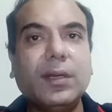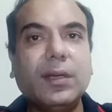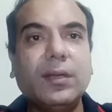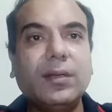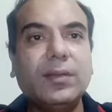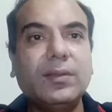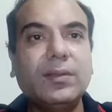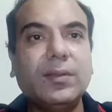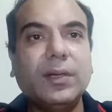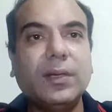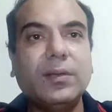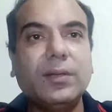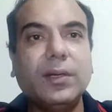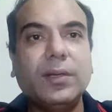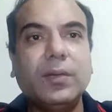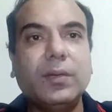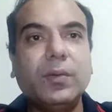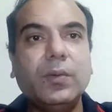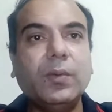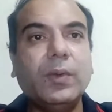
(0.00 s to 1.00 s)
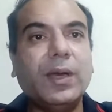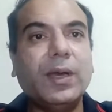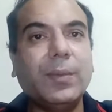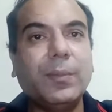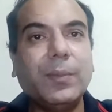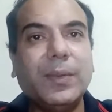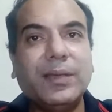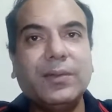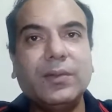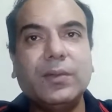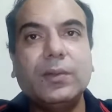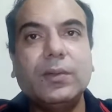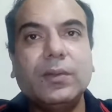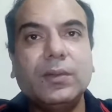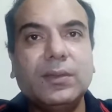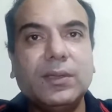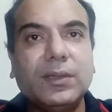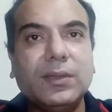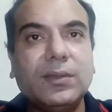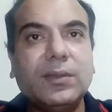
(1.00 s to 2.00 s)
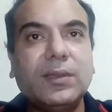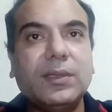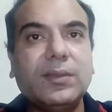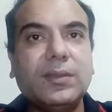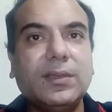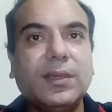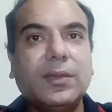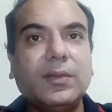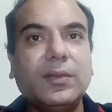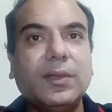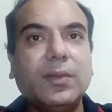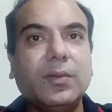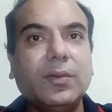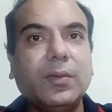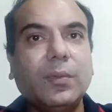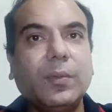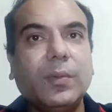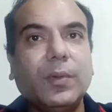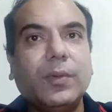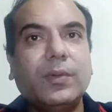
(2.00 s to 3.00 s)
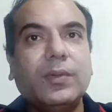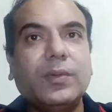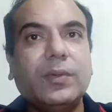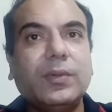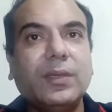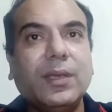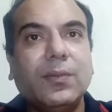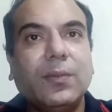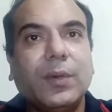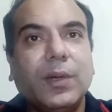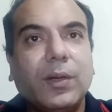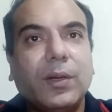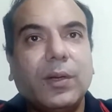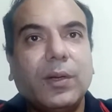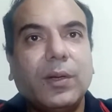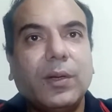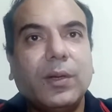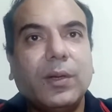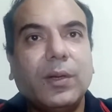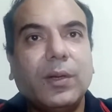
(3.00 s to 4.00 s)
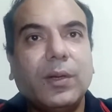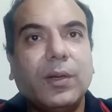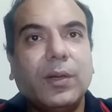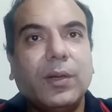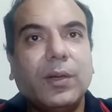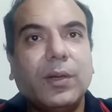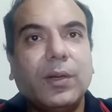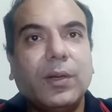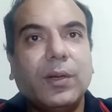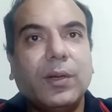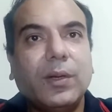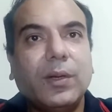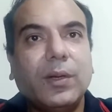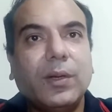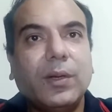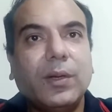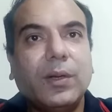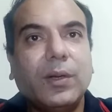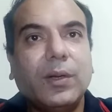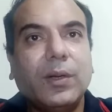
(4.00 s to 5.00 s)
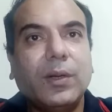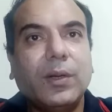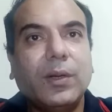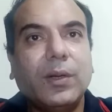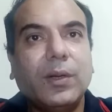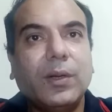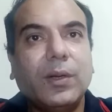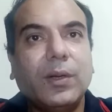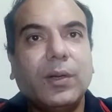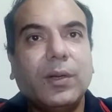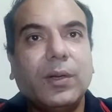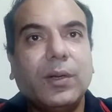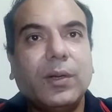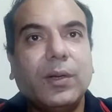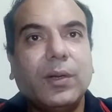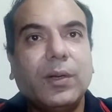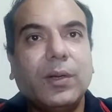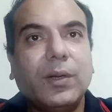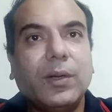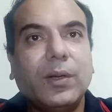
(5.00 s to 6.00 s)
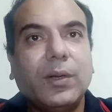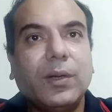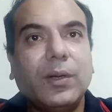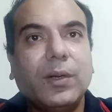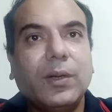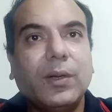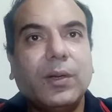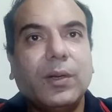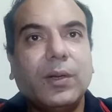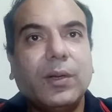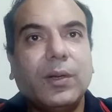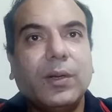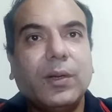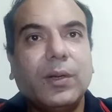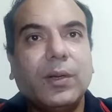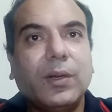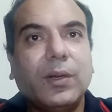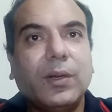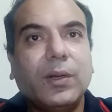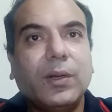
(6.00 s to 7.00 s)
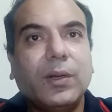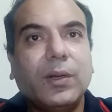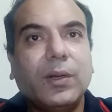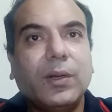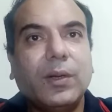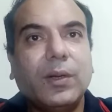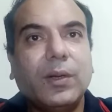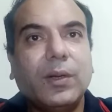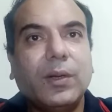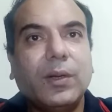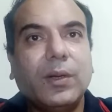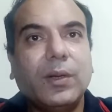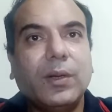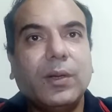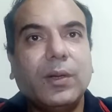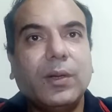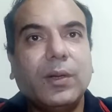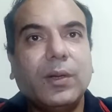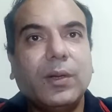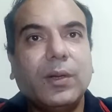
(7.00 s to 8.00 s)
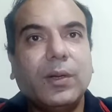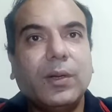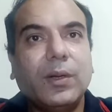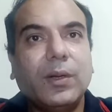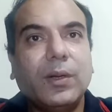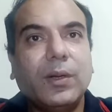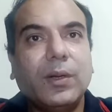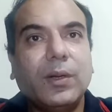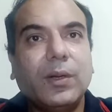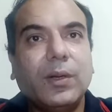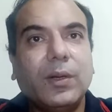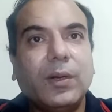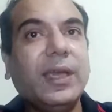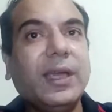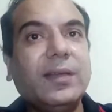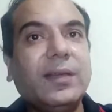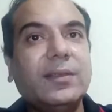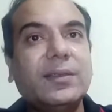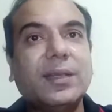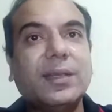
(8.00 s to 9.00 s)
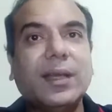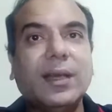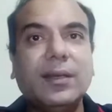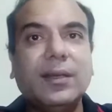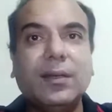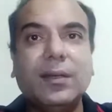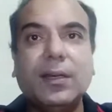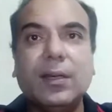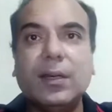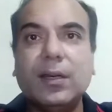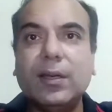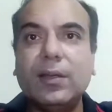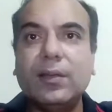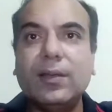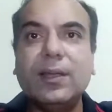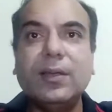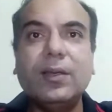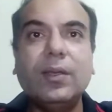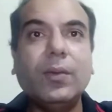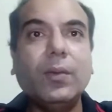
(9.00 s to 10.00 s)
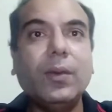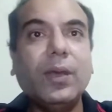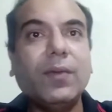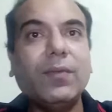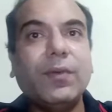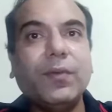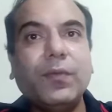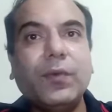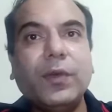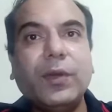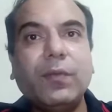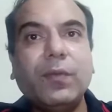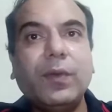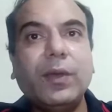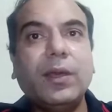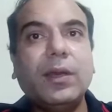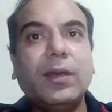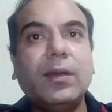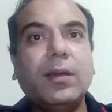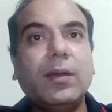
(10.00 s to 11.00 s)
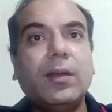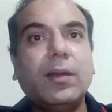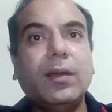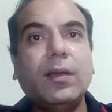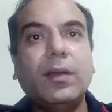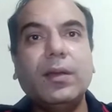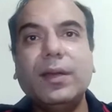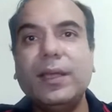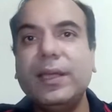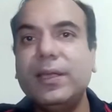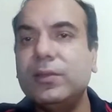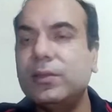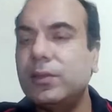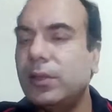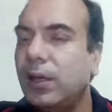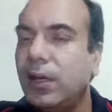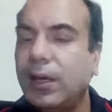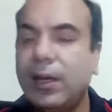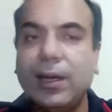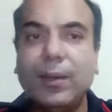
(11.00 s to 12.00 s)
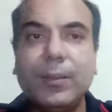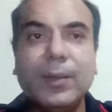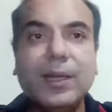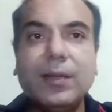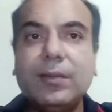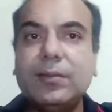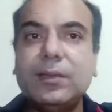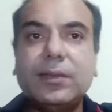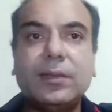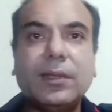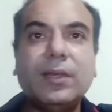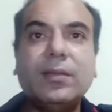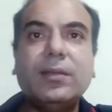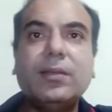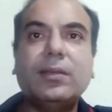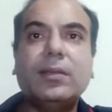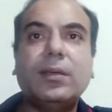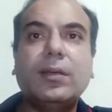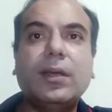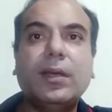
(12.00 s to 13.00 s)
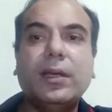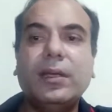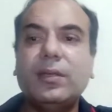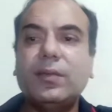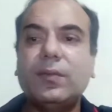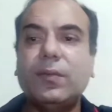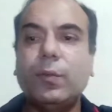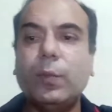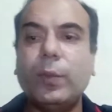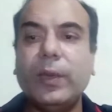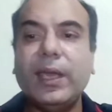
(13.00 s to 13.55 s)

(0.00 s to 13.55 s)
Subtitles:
restricted to garments, not just restricted to books. They were even offering certain toy kids, and then you have these. It's way like